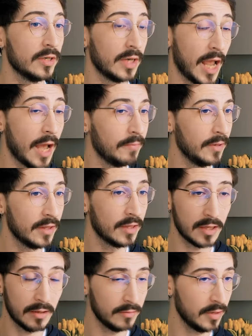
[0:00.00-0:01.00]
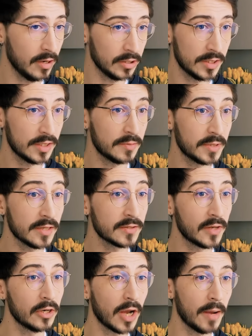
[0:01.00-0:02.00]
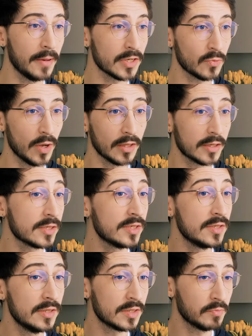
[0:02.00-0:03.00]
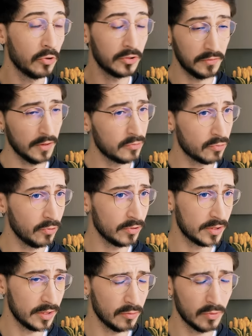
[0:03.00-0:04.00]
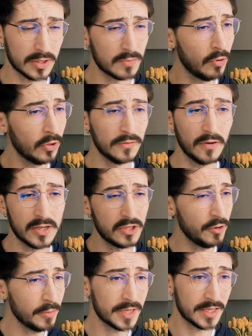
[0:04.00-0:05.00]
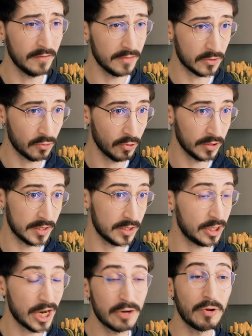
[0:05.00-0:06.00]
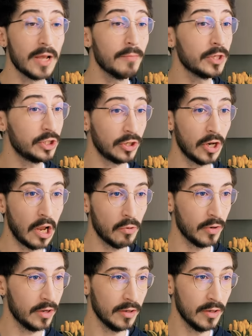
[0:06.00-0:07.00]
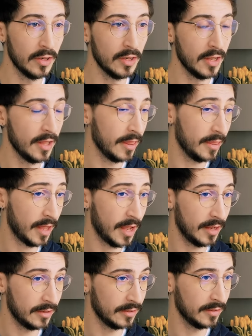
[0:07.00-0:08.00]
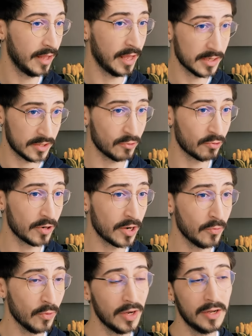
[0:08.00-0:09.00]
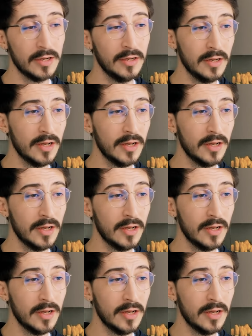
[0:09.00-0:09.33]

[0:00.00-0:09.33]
unhappy, the, the artists themselves are unhappy as well, because the Spotify royalty, well, Spotify streaming service royalties generally are much lower than they historically were,